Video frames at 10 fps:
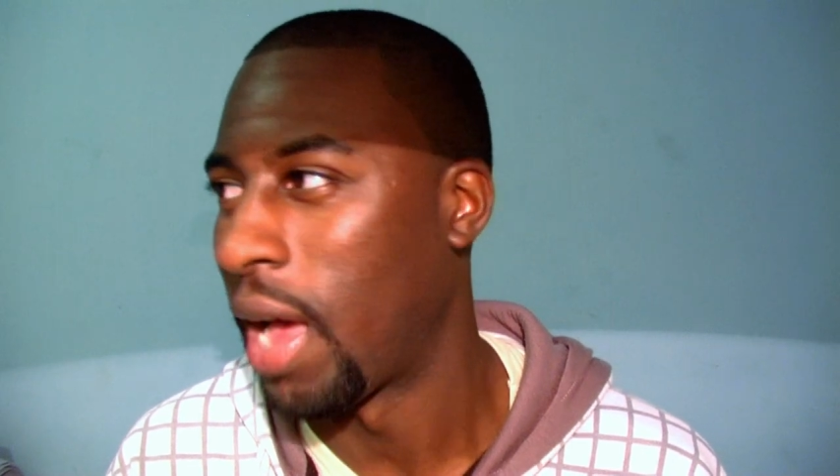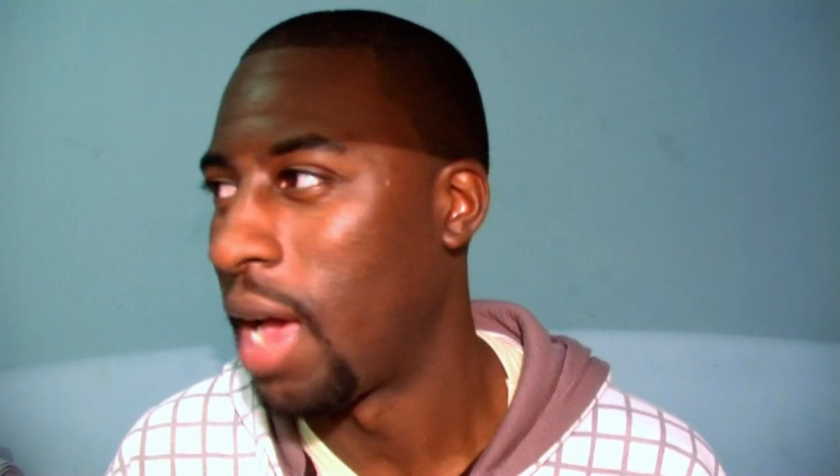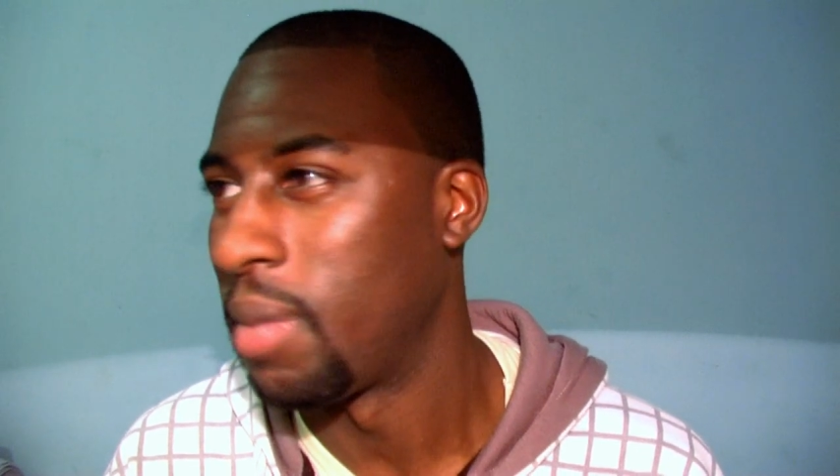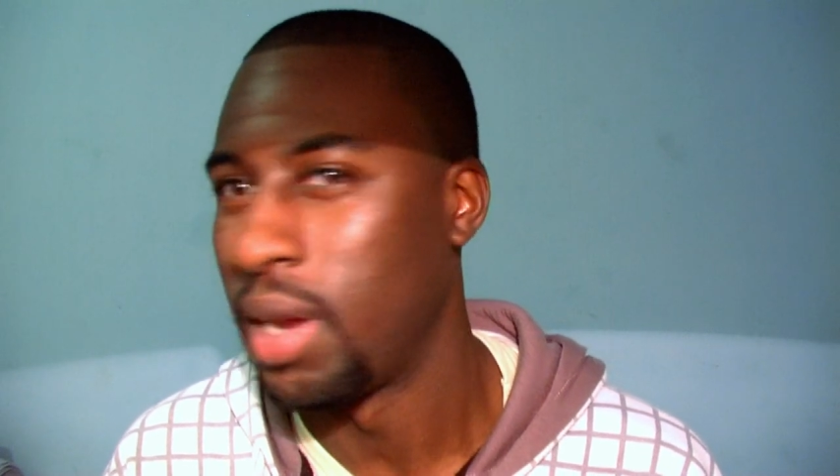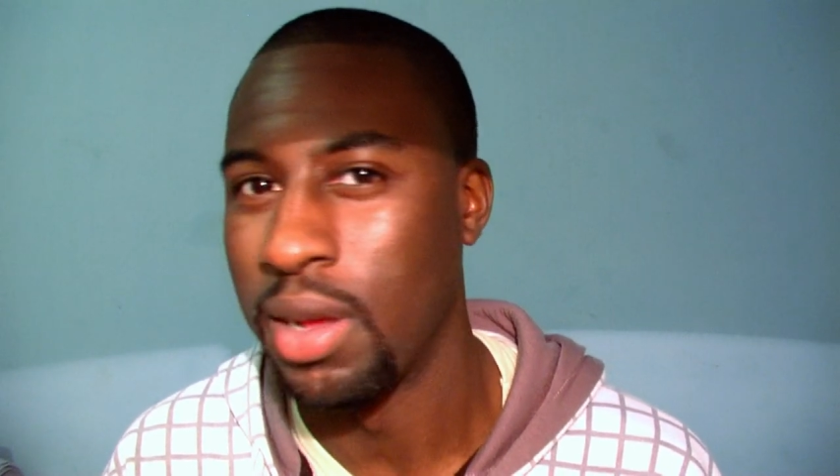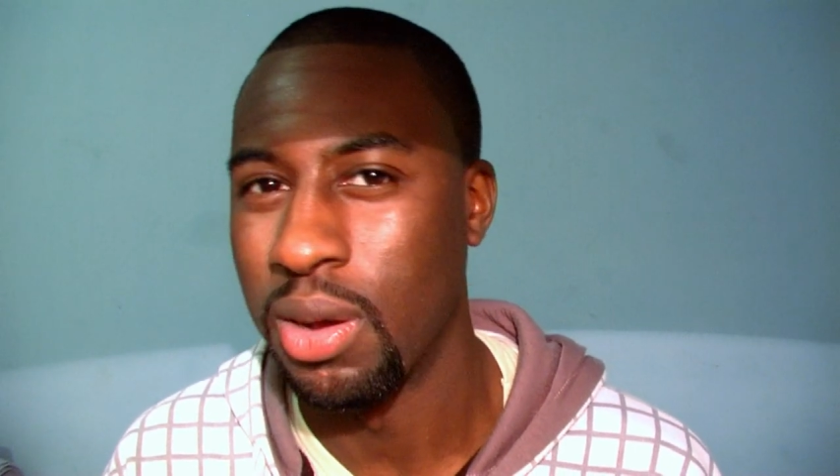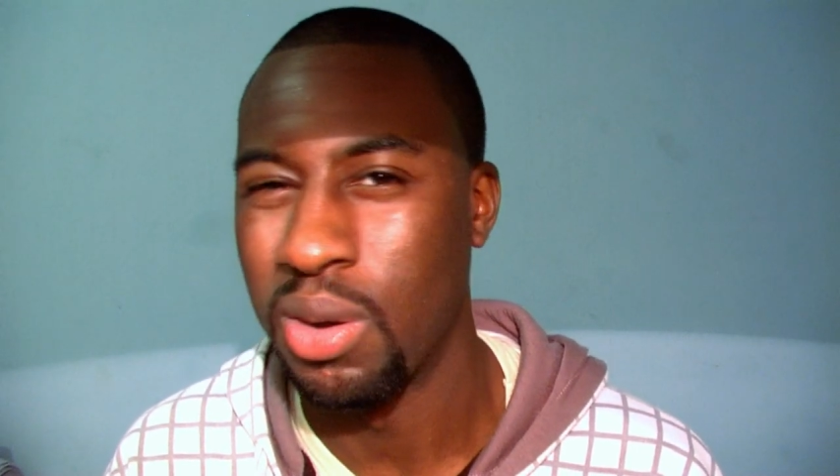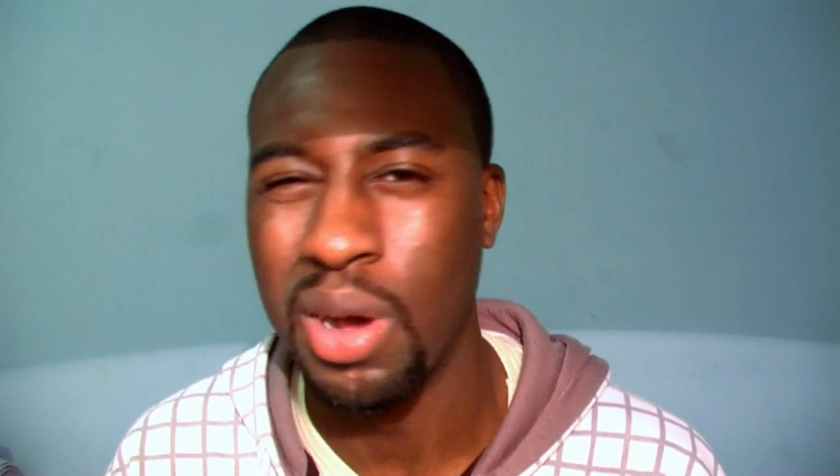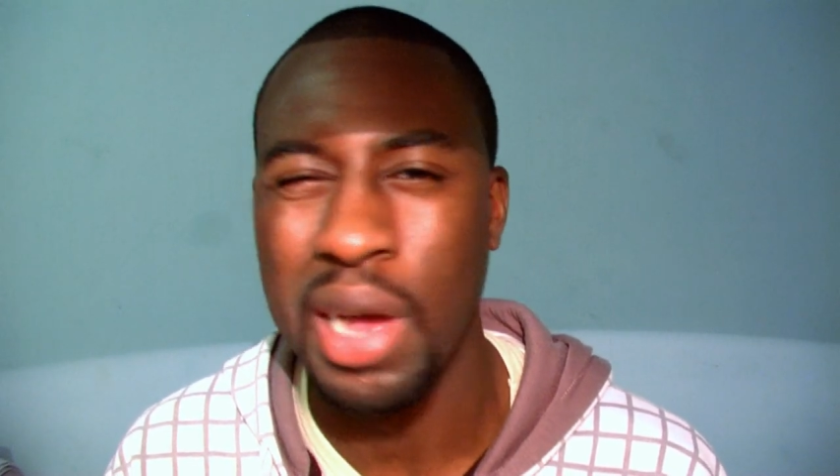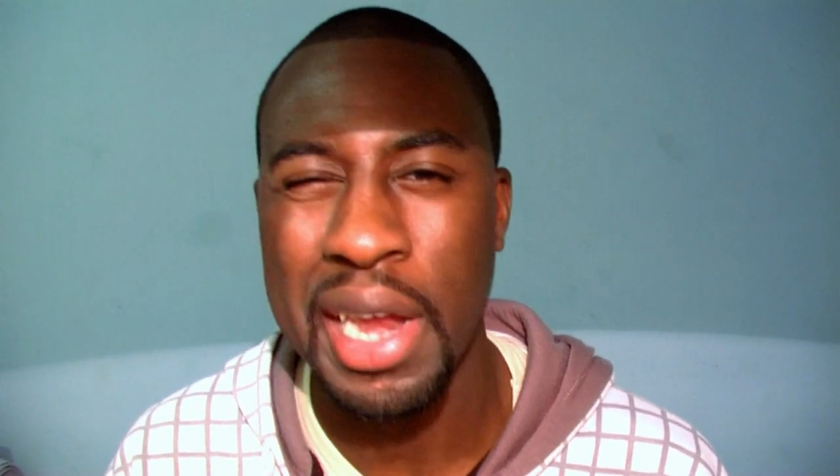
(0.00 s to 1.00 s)

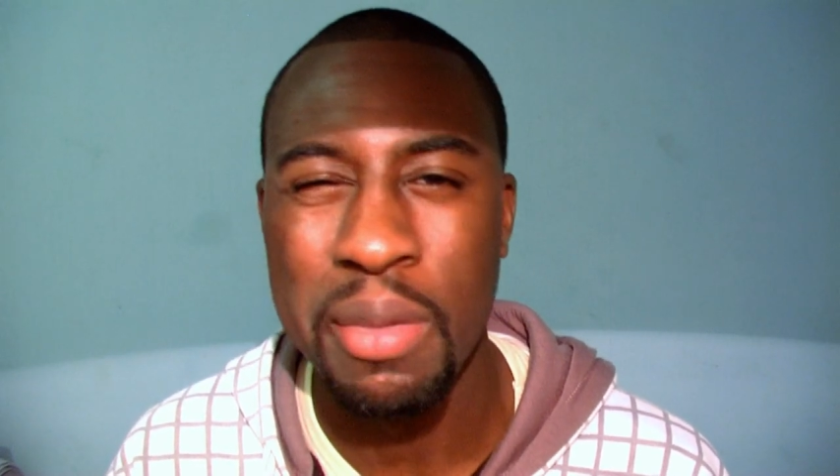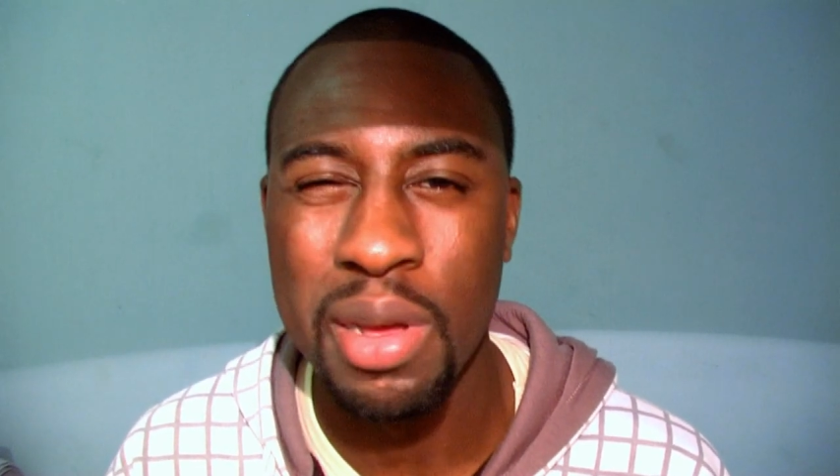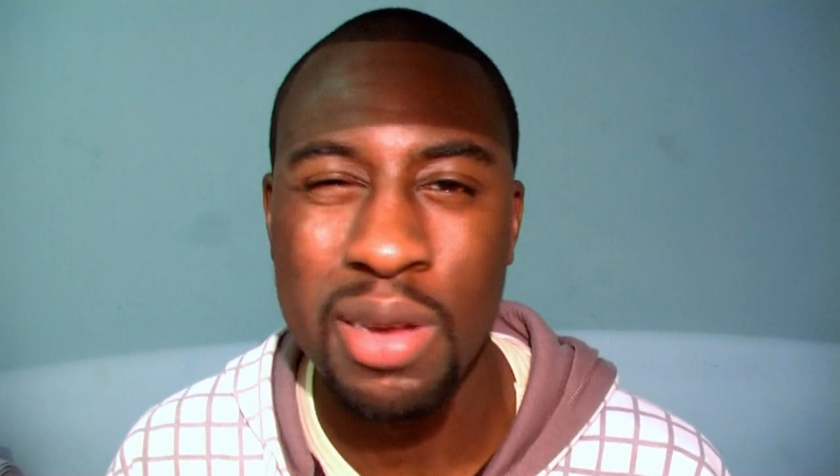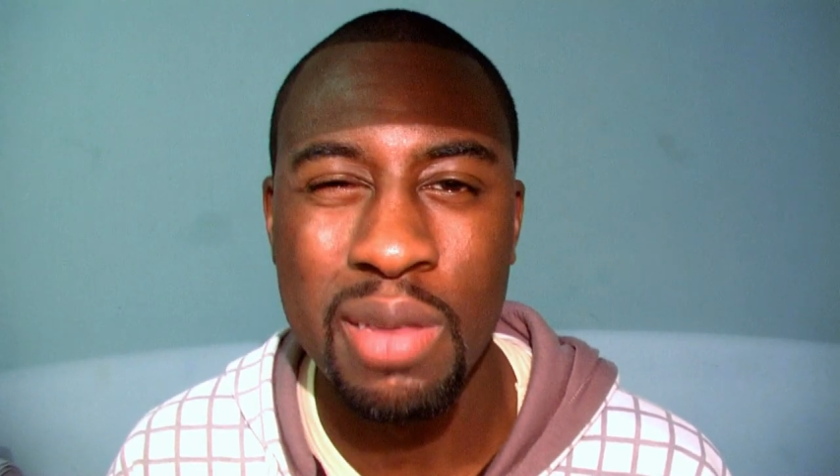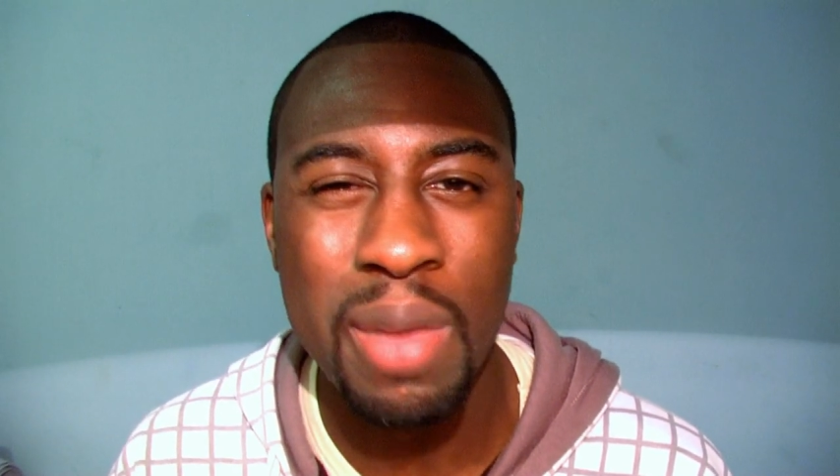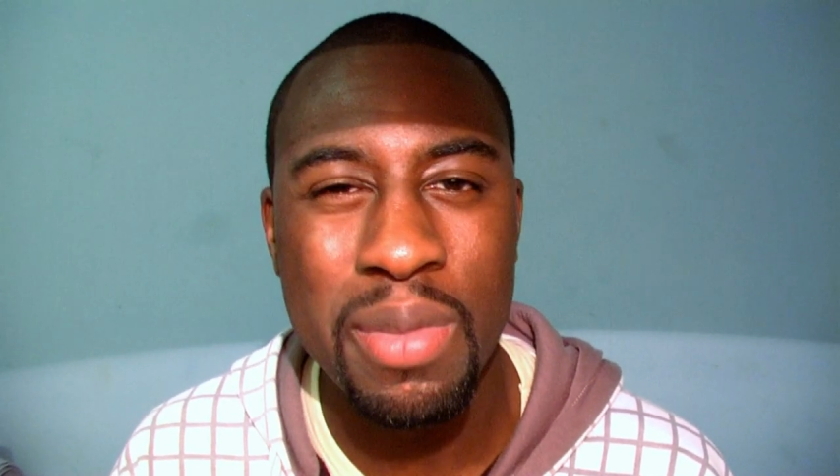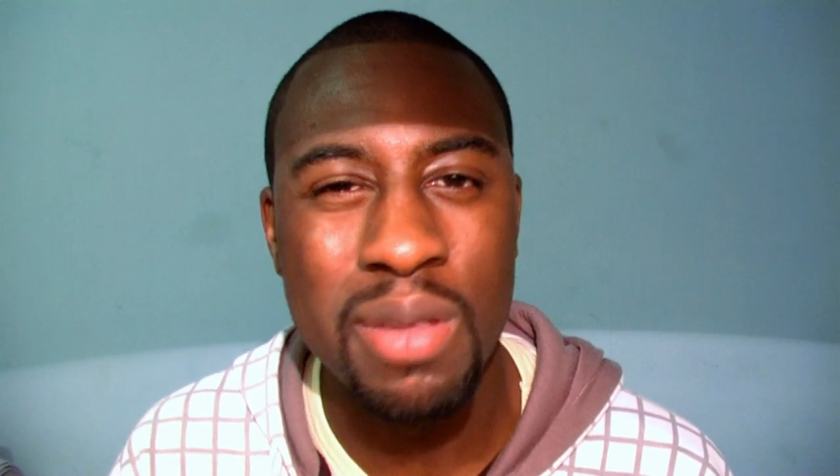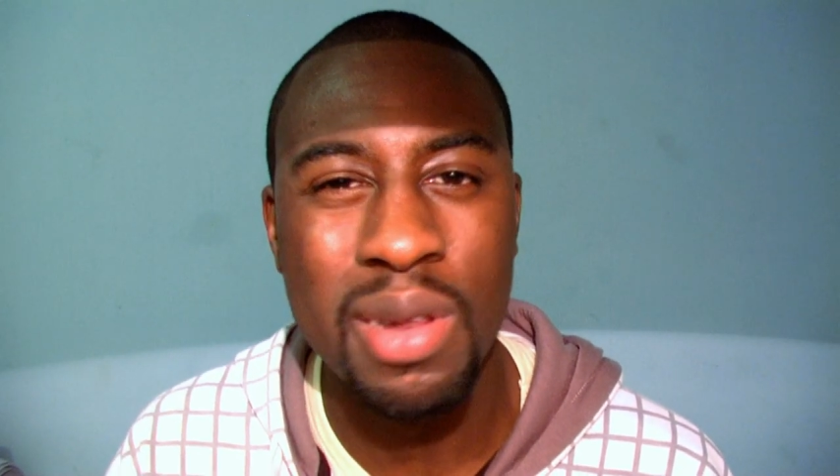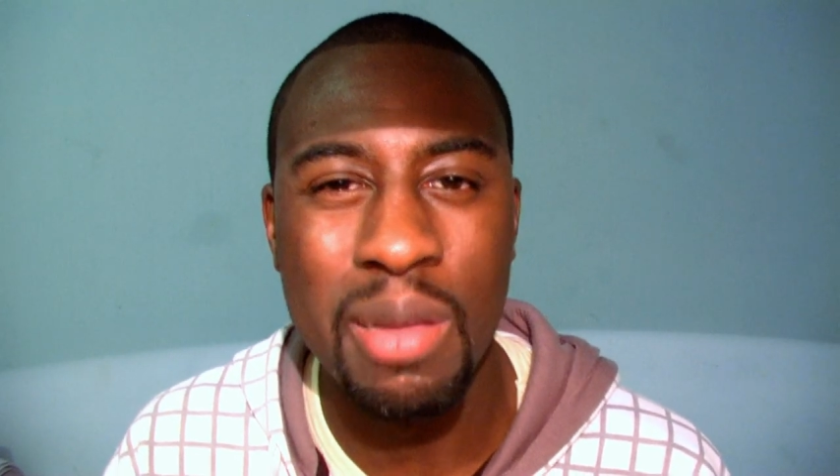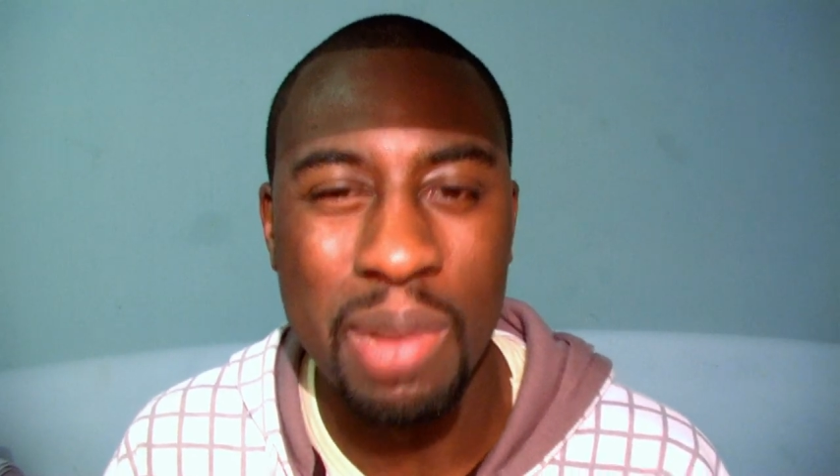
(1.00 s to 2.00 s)
family,
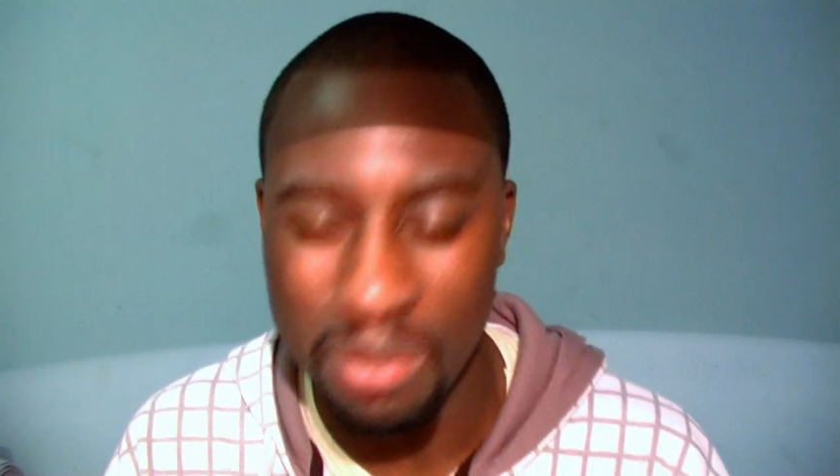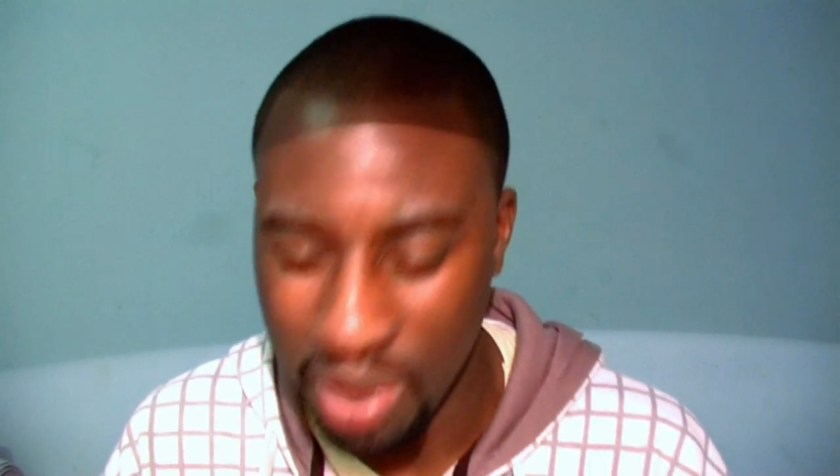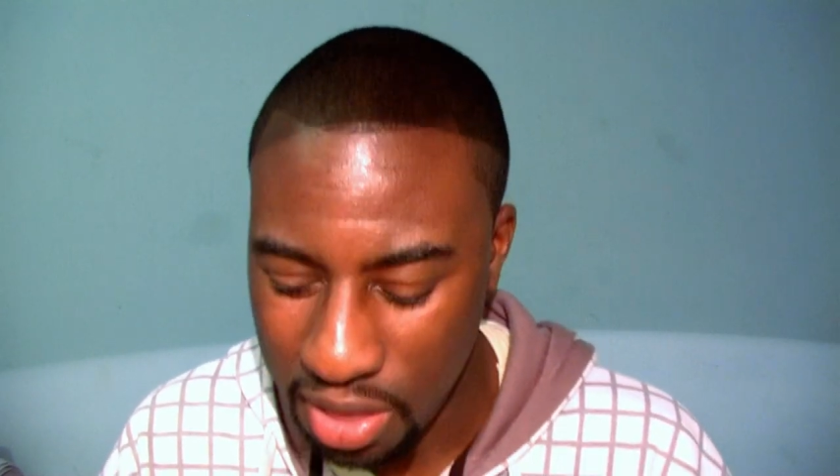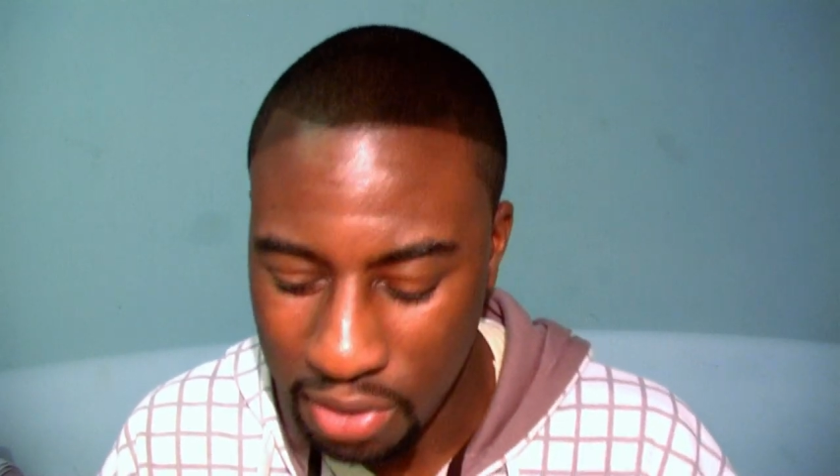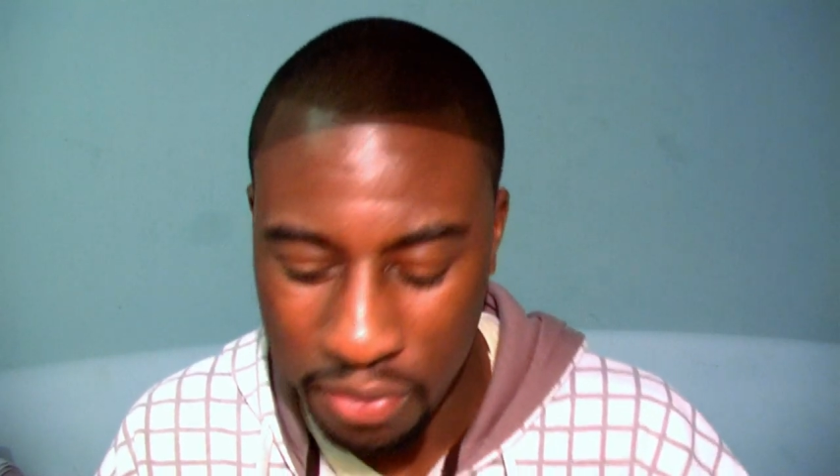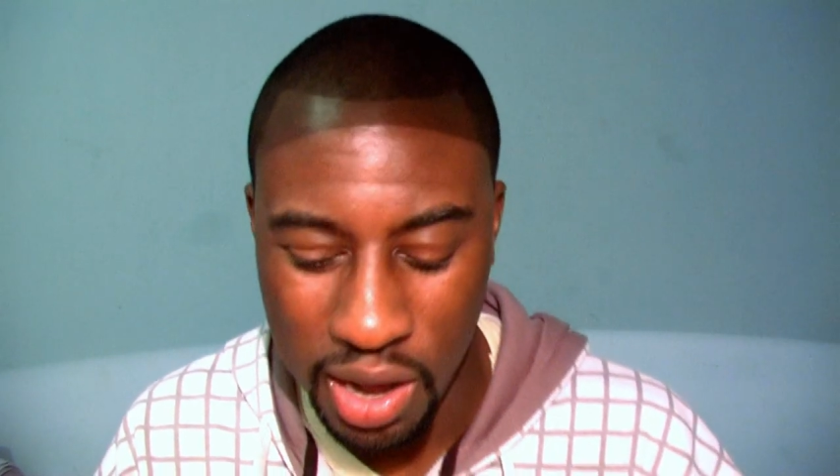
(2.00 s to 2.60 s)
remember my mother,